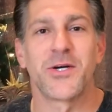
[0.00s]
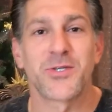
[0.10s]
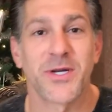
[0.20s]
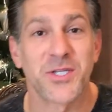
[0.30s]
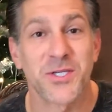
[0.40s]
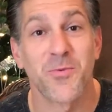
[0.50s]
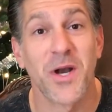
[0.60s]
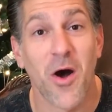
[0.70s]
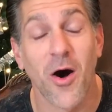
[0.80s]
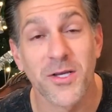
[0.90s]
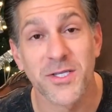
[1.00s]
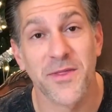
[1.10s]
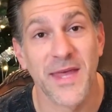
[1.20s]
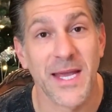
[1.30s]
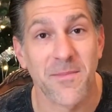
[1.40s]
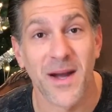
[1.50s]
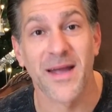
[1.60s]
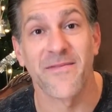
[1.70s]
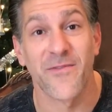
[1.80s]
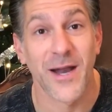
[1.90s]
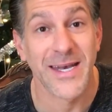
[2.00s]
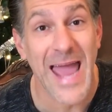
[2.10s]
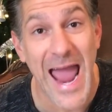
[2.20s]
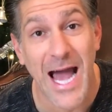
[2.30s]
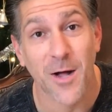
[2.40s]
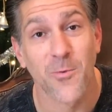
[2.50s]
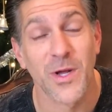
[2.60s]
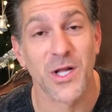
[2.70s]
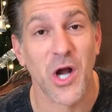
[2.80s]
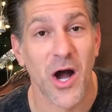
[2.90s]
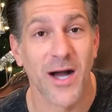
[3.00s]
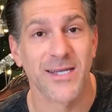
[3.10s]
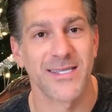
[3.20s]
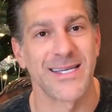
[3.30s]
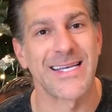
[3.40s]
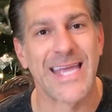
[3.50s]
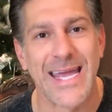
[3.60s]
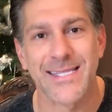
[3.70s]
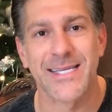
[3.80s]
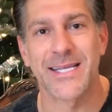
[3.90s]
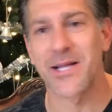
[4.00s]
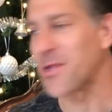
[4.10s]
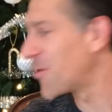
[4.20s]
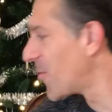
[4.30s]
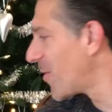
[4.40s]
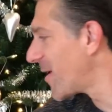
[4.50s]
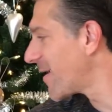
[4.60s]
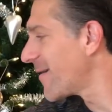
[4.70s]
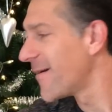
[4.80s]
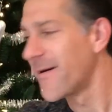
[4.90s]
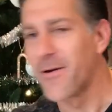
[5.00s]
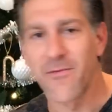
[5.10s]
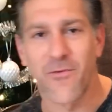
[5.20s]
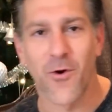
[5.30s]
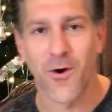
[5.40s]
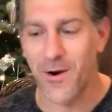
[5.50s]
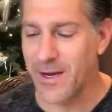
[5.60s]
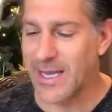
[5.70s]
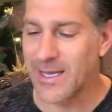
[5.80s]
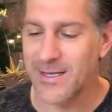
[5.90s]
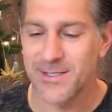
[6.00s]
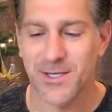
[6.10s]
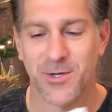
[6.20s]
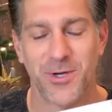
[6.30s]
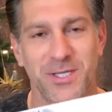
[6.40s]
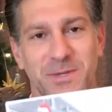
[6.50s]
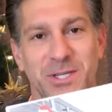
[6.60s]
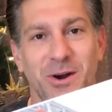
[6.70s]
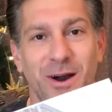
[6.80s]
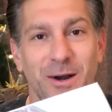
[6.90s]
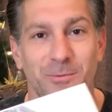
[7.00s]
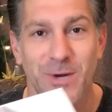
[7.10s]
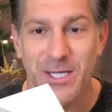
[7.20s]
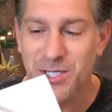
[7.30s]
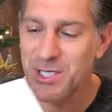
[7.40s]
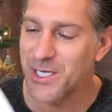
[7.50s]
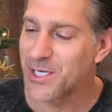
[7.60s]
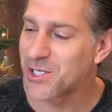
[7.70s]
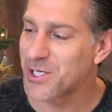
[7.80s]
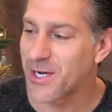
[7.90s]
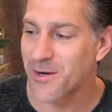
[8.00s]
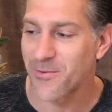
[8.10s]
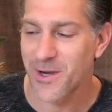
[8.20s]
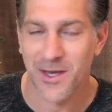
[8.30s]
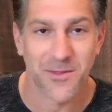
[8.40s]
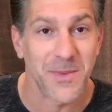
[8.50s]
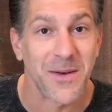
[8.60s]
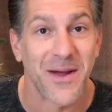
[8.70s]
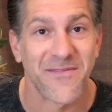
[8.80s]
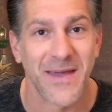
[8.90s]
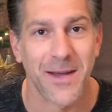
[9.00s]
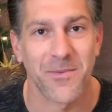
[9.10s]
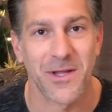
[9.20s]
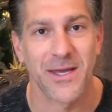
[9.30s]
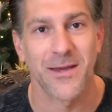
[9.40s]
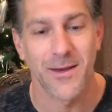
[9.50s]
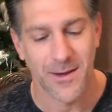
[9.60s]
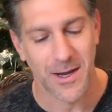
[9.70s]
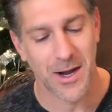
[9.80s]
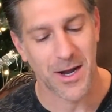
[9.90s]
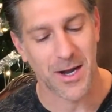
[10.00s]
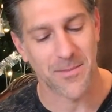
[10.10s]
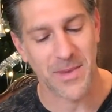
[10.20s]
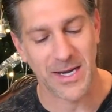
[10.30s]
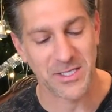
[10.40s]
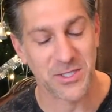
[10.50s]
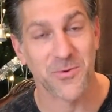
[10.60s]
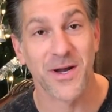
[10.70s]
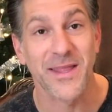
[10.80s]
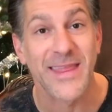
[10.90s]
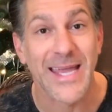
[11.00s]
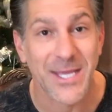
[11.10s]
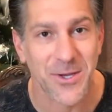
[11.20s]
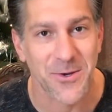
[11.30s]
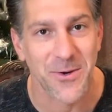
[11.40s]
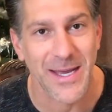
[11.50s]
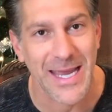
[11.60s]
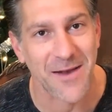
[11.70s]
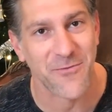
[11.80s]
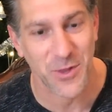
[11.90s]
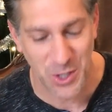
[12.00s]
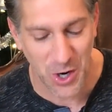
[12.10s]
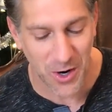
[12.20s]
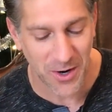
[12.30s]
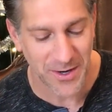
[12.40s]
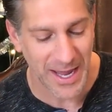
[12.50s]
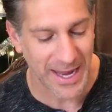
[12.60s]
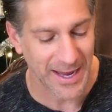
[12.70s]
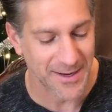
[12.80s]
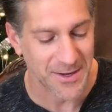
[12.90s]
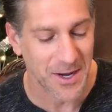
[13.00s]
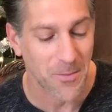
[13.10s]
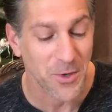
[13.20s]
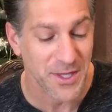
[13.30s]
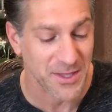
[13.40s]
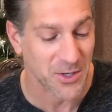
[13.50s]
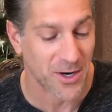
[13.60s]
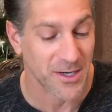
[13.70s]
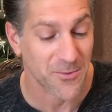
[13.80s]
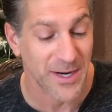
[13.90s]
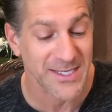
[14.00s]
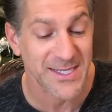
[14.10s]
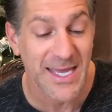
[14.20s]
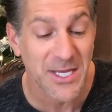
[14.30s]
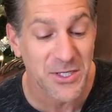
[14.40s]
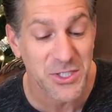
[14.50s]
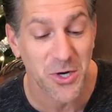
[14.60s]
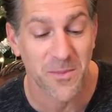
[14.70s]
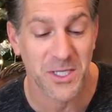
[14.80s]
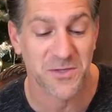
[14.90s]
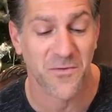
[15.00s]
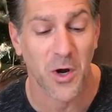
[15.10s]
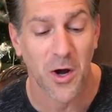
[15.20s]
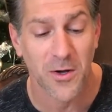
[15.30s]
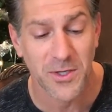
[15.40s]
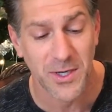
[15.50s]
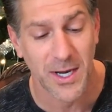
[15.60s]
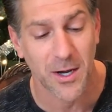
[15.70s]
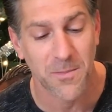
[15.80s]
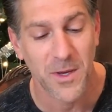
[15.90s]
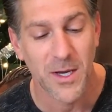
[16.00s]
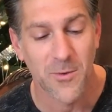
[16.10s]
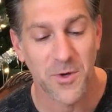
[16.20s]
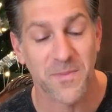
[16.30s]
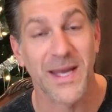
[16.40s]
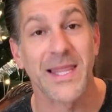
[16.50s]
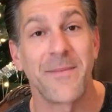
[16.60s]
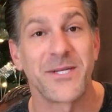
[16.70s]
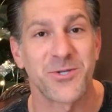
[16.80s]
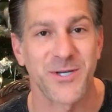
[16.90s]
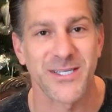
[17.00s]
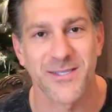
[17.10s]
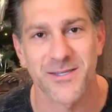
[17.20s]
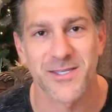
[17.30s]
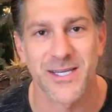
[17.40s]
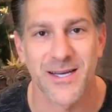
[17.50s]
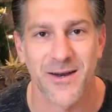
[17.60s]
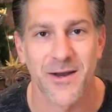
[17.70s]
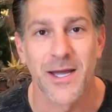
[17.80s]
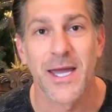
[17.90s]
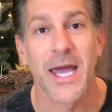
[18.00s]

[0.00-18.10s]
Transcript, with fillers: So I just wanna also thank my friend Al Wilcoxon in Canton, Illinois for his Christmas card, which he shared with me and my family. Um, and I just wanna thank you again for the card and um, within the card he writes, thank you so much for all your help with my lemon trees this year.